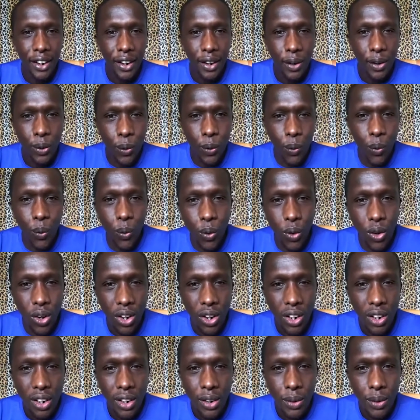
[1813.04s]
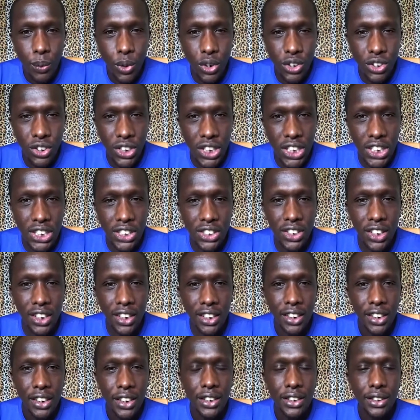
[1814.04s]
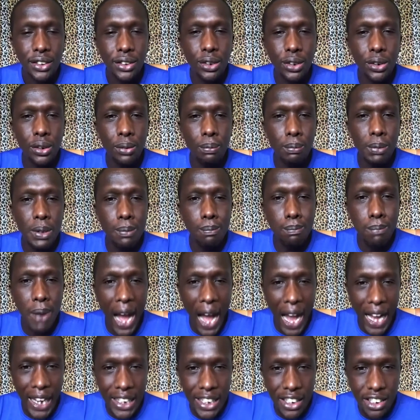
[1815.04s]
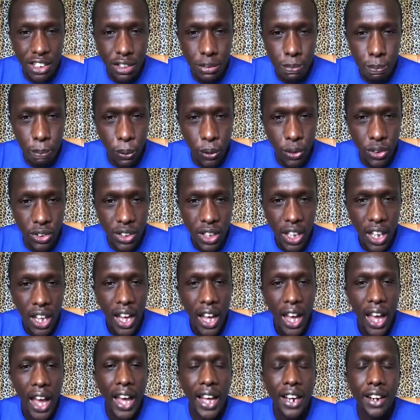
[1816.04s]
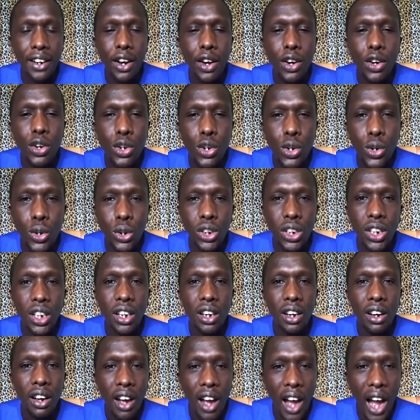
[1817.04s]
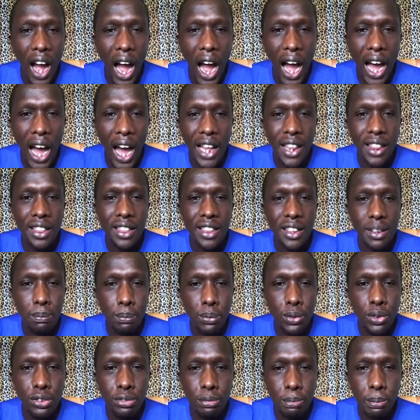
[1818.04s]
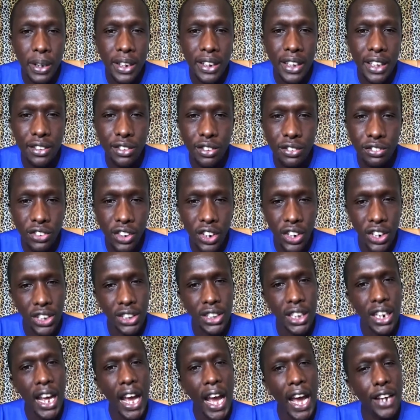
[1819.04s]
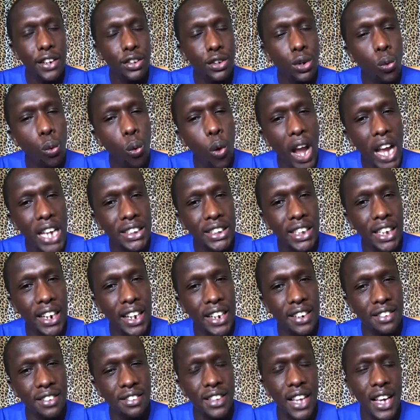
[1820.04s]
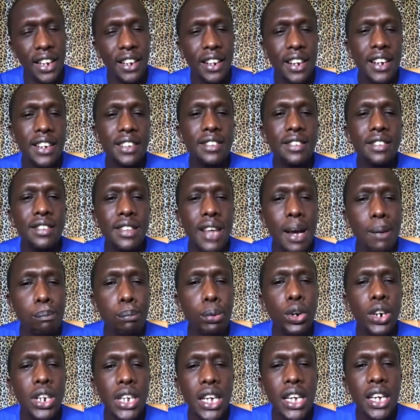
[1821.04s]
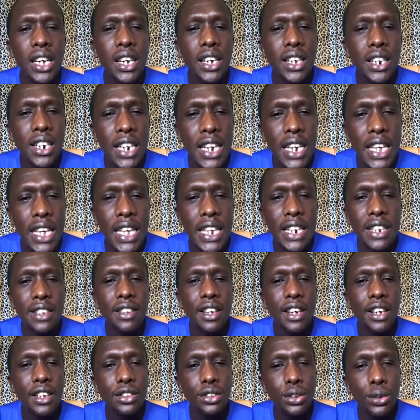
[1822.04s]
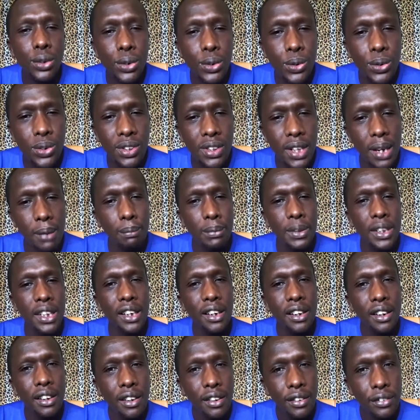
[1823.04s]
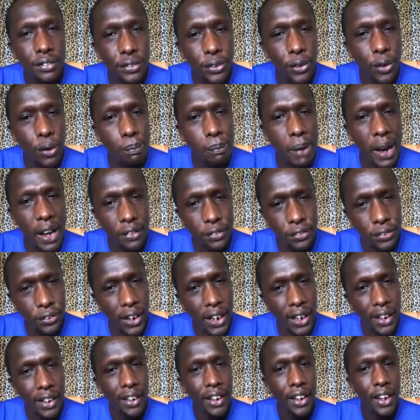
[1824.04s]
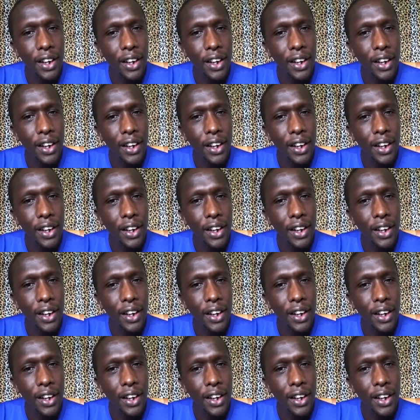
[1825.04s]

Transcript: who was injured to be back in sport and look at the movement that you created. Had you waited and said, somebody needs to do something for my friend,